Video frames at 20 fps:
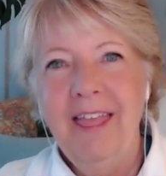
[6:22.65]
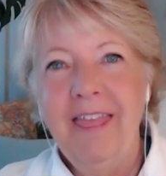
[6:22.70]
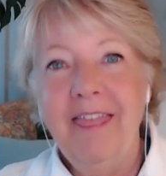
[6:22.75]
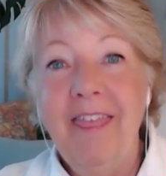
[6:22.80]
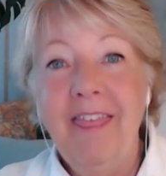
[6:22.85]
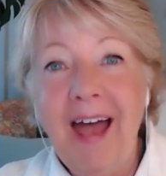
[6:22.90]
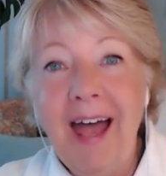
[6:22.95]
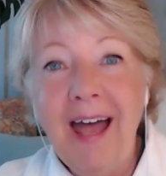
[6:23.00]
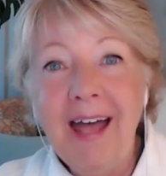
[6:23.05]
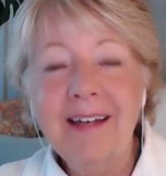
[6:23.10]

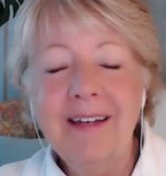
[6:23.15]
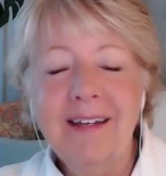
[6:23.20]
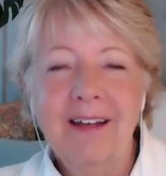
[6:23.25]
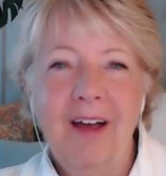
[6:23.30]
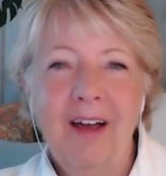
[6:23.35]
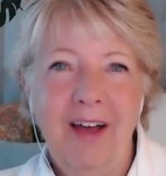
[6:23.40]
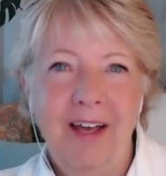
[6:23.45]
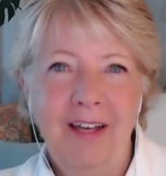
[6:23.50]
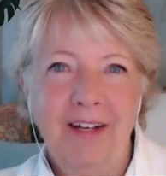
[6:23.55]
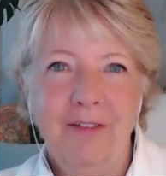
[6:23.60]
That
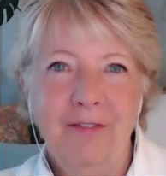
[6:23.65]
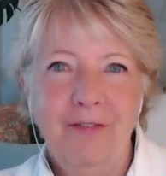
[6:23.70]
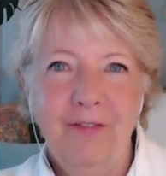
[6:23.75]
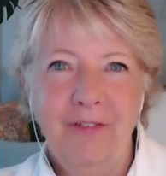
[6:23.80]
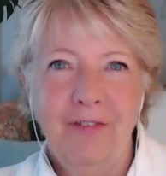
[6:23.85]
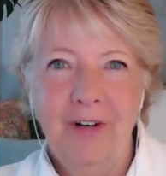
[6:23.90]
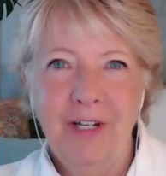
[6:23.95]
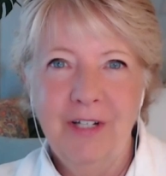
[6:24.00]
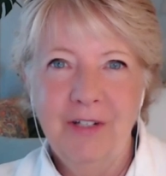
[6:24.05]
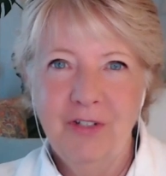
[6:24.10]
kind of
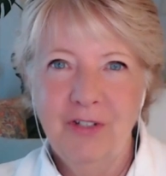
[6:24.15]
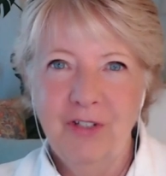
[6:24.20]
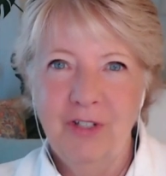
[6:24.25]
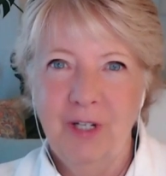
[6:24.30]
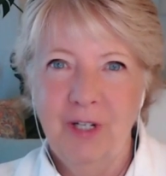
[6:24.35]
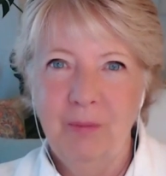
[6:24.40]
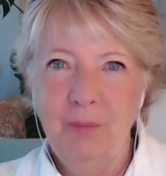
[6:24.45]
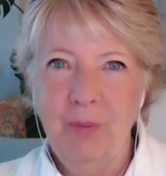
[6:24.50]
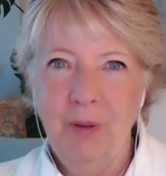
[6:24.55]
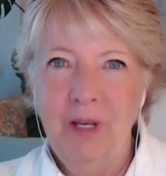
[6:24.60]

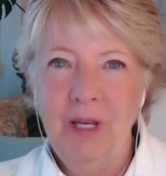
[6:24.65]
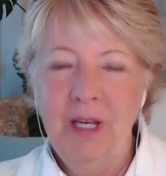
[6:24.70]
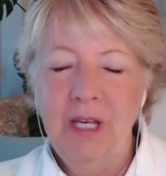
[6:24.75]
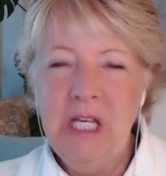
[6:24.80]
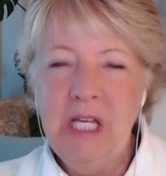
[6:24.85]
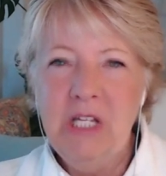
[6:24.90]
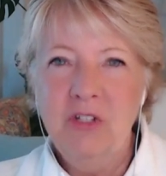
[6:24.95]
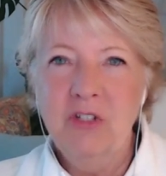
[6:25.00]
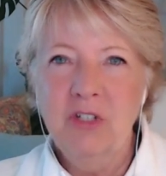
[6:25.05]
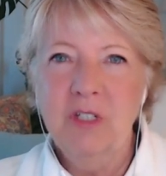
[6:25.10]
friendship
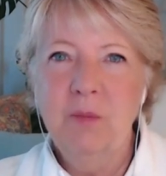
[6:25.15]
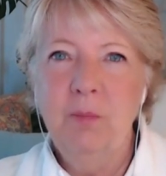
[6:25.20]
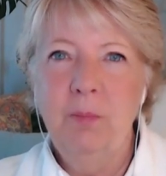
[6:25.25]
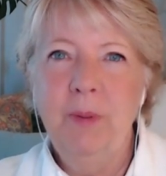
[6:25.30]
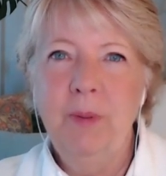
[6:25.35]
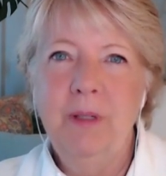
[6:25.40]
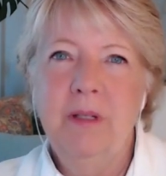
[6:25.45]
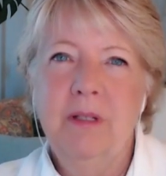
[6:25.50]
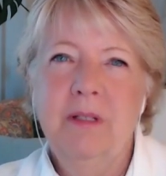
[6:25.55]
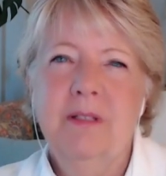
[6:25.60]
just
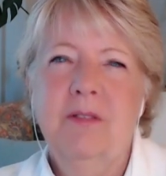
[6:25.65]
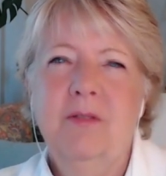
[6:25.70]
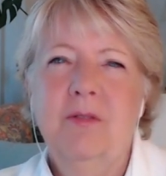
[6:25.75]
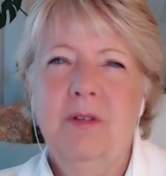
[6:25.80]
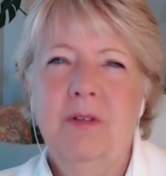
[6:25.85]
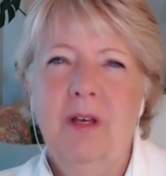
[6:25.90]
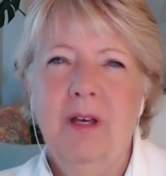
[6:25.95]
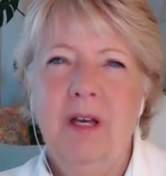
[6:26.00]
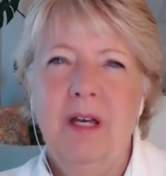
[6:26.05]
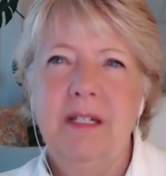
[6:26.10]
builds
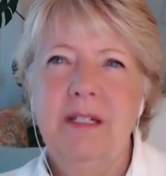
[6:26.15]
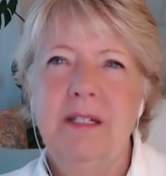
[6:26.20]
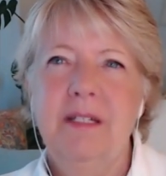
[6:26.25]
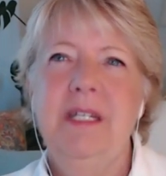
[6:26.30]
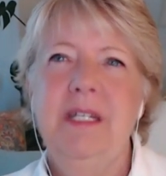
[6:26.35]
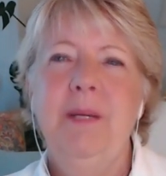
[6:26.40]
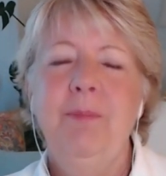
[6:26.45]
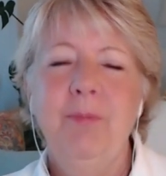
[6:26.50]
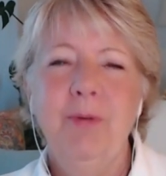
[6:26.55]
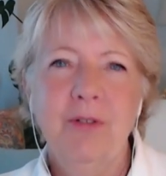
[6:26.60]
a
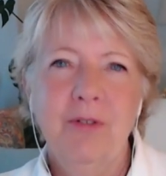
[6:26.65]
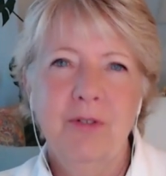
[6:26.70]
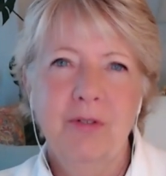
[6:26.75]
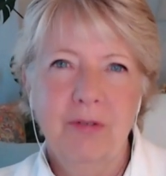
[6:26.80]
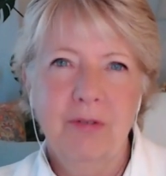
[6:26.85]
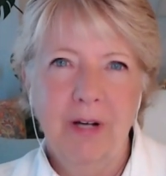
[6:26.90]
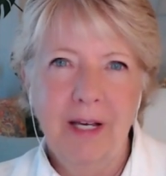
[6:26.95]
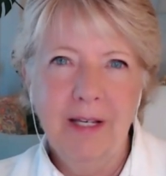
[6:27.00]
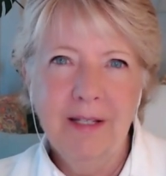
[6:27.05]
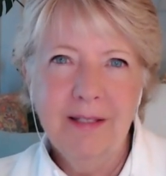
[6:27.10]
deeper
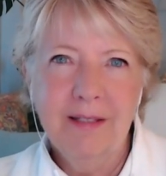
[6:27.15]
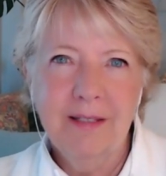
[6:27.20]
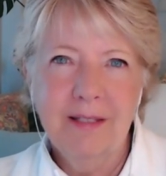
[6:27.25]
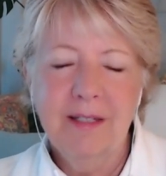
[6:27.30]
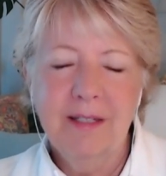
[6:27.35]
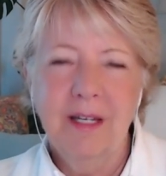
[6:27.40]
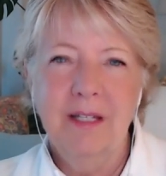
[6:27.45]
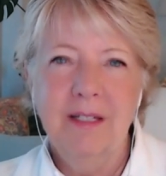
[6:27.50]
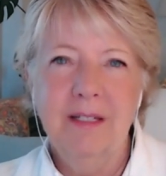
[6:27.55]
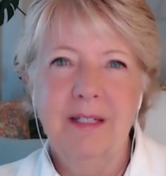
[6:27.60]

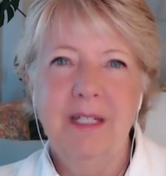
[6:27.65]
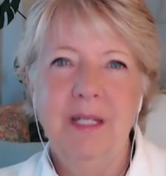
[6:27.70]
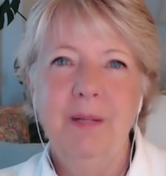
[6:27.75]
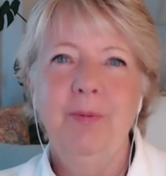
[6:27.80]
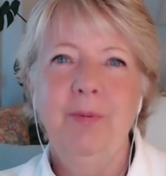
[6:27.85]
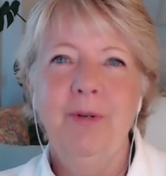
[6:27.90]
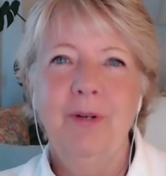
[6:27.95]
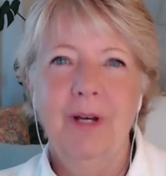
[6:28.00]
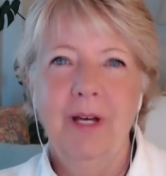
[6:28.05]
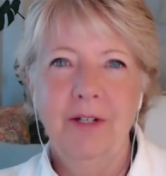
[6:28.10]
trust, a
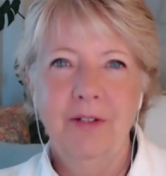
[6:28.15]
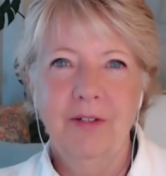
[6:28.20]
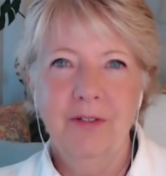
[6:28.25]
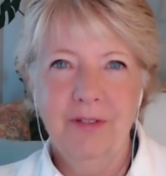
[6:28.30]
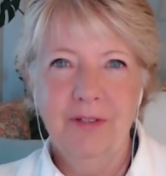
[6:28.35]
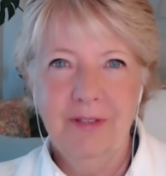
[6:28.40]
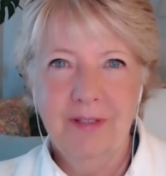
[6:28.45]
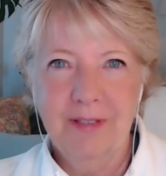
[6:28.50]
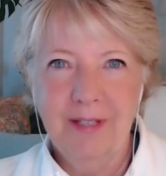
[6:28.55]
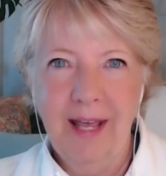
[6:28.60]
deeper
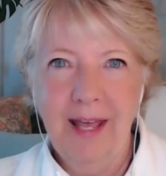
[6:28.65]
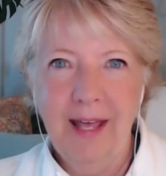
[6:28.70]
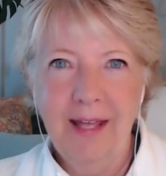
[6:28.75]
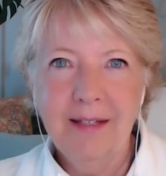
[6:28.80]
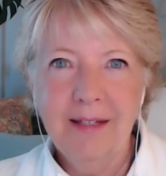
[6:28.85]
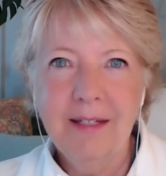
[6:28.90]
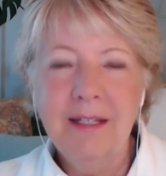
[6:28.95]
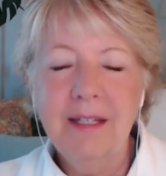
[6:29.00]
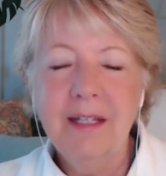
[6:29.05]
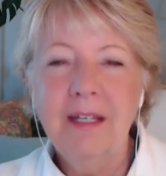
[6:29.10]

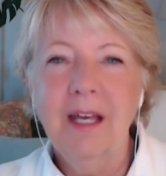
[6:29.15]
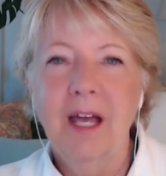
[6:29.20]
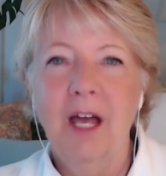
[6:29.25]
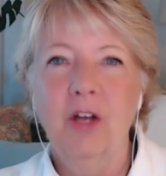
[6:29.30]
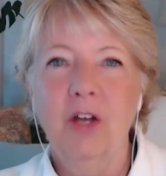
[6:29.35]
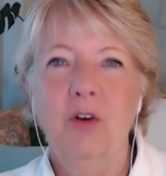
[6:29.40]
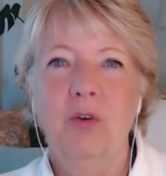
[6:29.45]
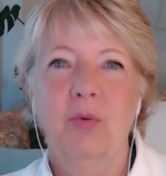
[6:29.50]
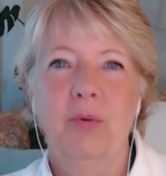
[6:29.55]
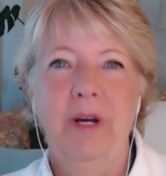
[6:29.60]
understanding, a
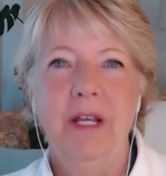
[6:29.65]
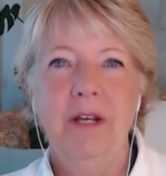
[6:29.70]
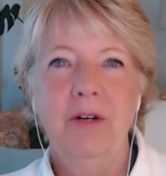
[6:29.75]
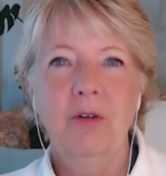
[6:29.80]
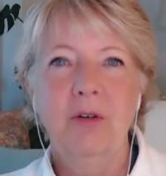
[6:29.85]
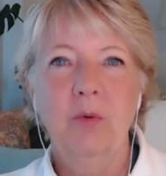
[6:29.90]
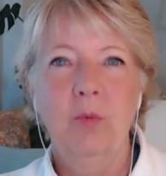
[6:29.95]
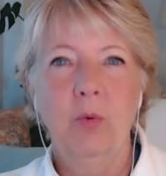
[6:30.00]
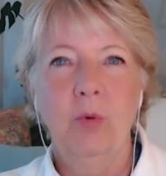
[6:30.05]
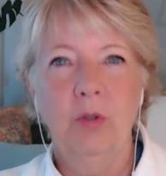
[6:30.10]

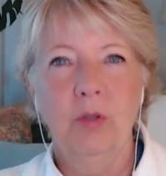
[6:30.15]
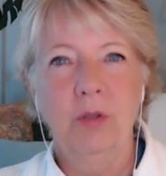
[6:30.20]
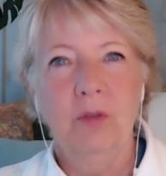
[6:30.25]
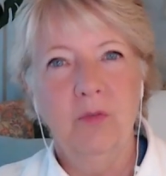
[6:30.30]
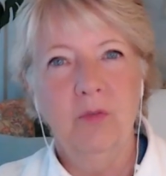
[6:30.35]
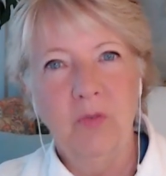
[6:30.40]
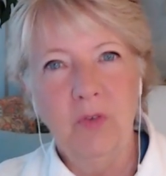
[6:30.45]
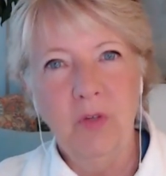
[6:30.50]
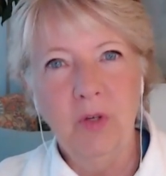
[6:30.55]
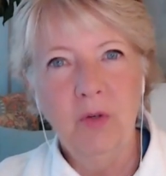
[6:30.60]
greater
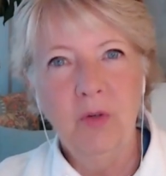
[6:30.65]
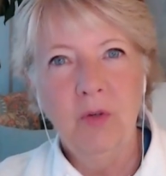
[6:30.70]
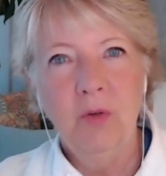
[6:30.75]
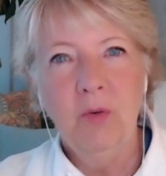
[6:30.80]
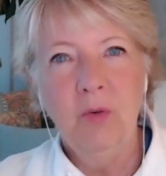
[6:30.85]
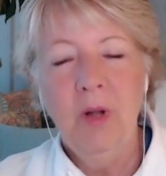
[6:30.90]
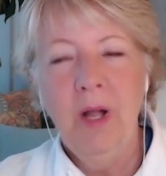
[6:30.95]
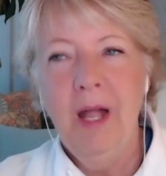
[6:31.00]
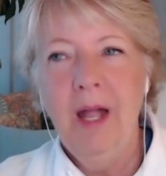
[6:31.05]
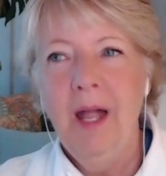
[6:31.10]

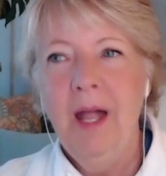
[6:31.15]
worldview,